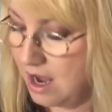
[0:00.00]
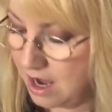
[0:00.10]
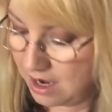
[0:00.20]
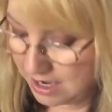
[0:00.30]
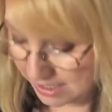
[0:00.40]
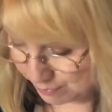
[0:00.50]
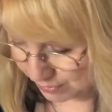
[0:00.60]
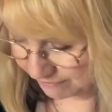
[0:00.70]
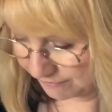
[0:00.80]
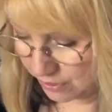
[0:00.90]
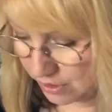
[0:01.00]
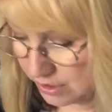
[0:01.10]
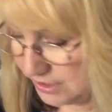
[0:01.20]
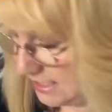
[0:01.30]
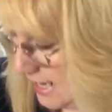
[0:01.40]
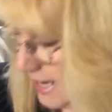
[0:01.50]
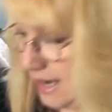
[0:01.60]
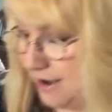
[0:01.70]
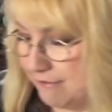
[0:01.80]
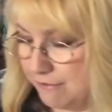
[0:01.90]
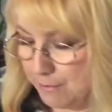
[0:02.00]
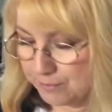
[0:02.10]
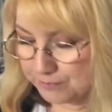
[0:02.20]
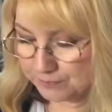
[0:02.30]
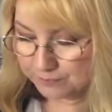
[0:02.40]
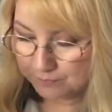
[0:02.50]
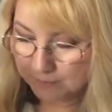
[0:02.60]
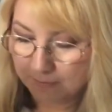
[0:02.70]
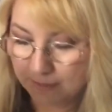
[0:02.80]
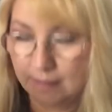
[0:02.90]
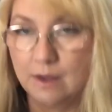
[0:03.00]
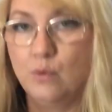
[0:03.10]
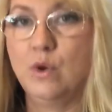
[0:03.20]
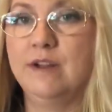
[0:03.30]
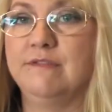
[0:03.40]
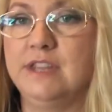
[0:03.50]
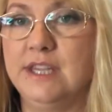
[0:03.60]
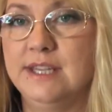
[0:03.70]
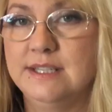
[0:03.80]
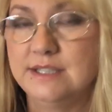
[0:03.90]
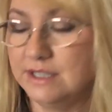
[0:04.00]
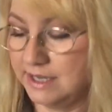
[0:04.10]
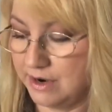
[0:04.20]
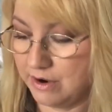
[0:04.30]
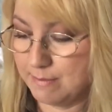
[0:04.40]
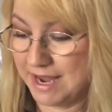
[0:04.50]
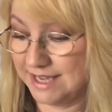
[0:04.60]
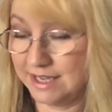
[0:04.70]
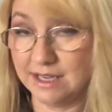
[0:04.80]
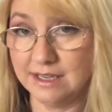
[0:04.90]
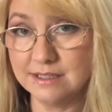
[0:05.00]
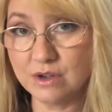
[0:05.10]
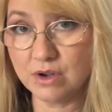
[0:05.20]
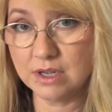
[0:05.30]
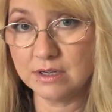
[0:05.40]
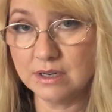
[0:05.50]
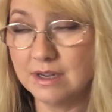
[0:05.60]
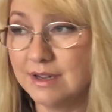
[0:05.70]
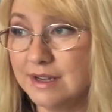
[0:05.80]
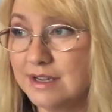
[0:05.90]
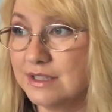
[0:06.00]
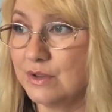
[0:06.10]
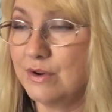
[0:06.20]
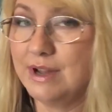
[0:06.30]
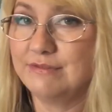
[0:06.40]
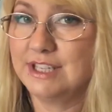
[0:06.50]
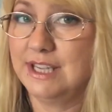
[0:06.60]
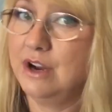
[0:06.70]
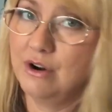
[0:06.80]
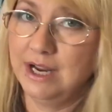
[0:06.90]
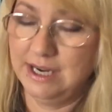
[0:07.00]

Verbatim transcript: I prefer to have one of these to carry my keys on so I don't have to carry